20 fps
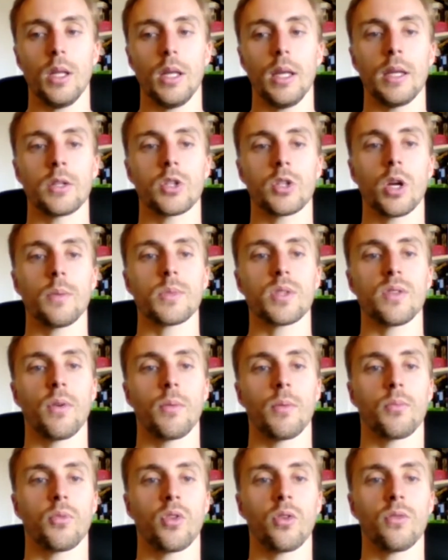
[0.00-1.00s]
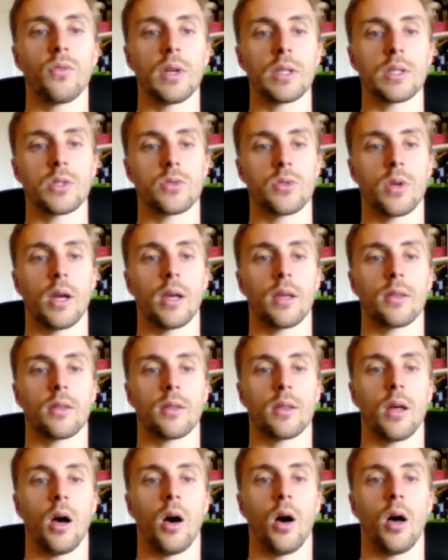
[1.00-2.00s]
in terms of improving strength
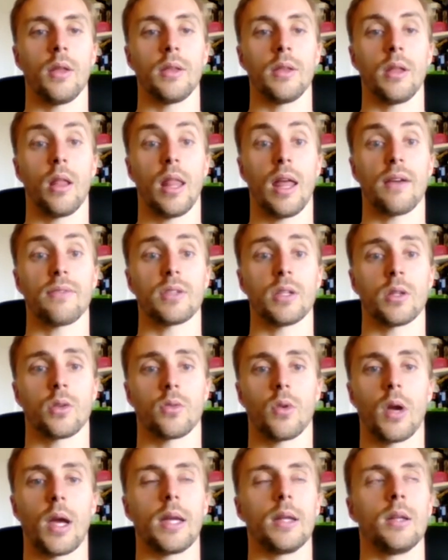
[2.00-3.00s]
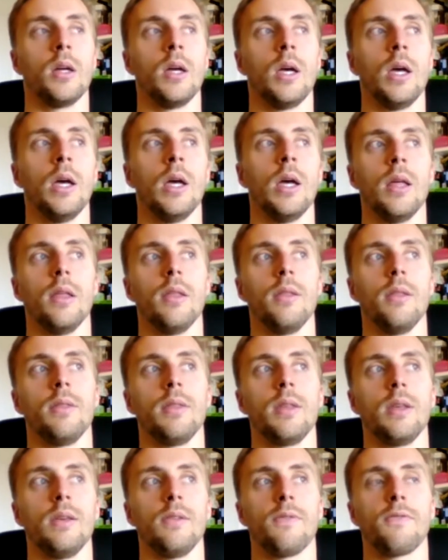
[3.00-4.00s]
on the left and the right,
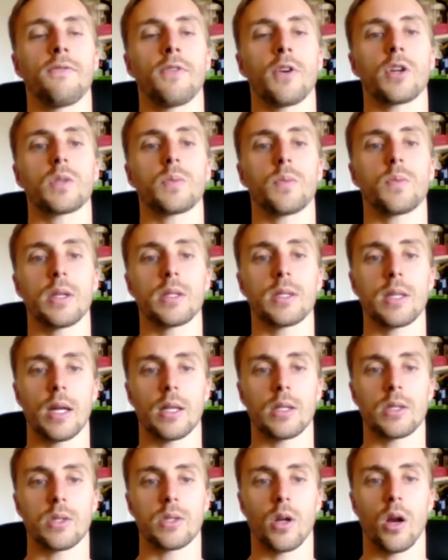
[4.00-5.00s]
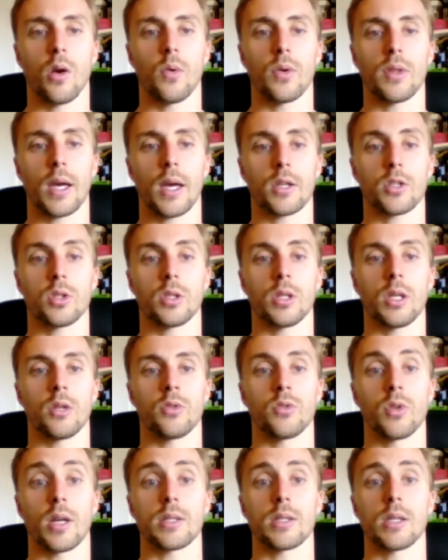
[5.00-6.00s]
the first place that I'd start with actually
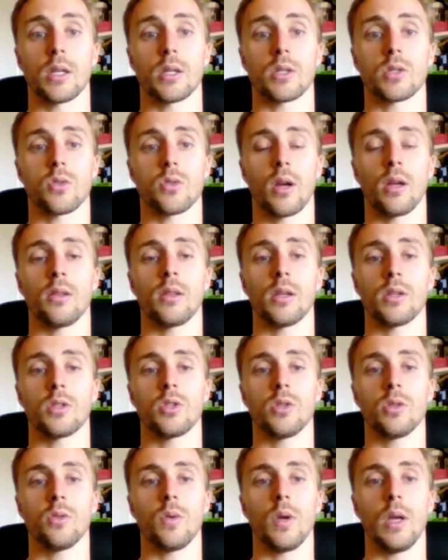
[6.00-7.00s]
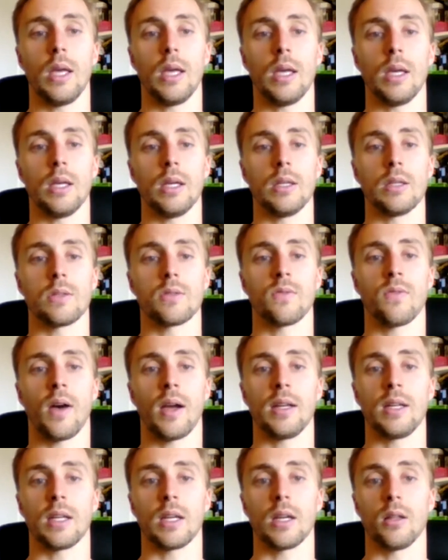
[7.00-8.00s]
addressing a strength issue is
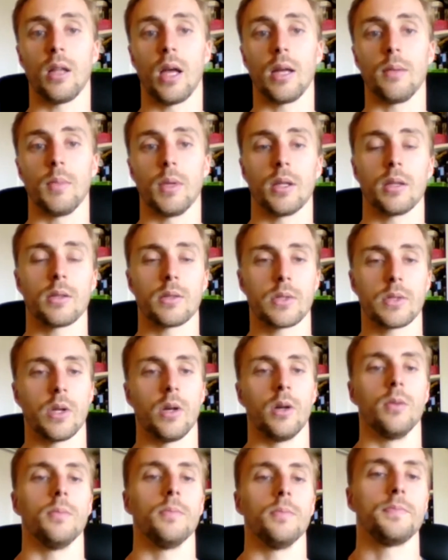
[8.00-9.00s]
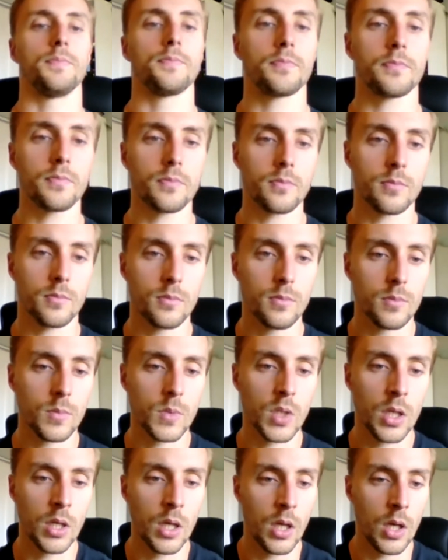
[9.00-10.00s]
finding alignment. So
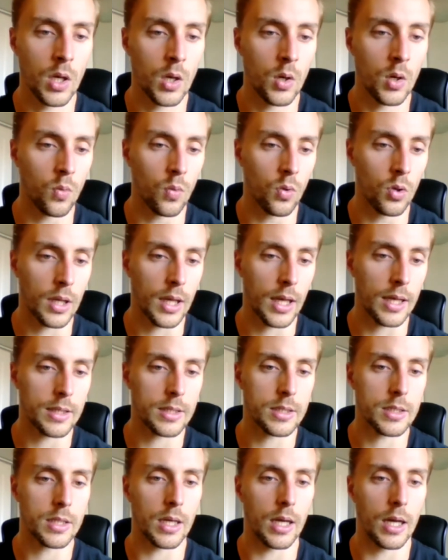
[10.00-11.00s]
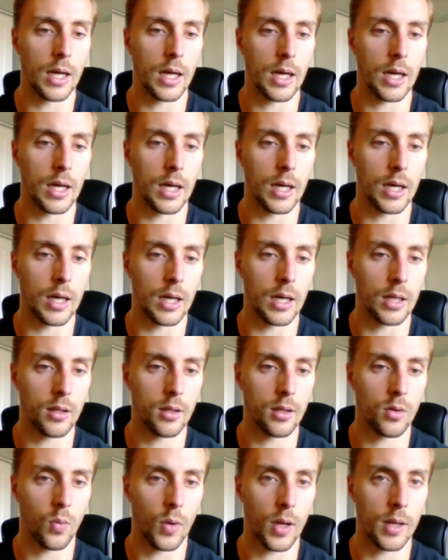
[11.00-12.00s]
we'll get a
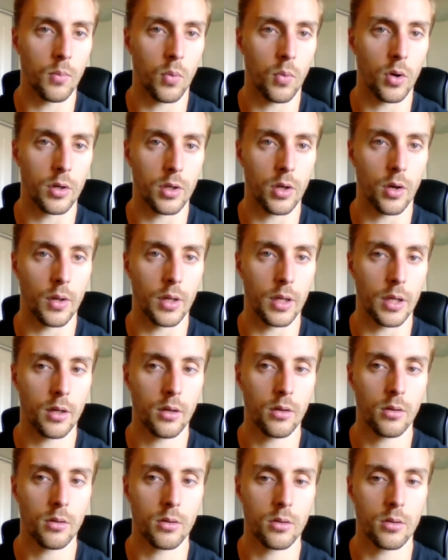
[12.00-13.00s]
little whiteboard going here.